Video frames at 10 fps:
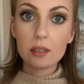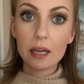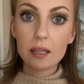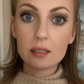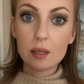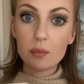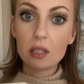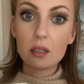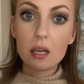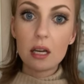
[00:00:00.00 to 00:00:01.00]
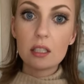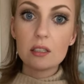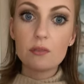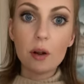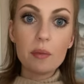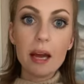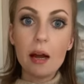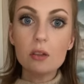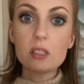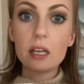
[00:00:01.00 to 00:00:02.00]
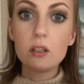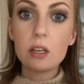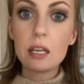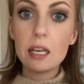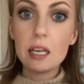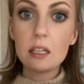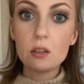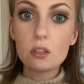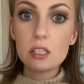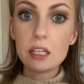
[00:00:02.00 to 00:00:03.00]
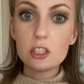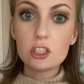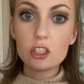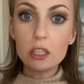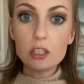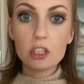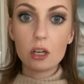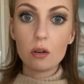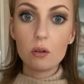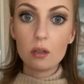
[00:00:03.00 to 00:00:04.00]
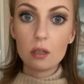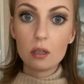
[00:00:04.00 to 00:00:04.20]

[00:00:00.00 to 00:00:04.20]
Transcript: Like something from the outside looking in, it looks like a shit show.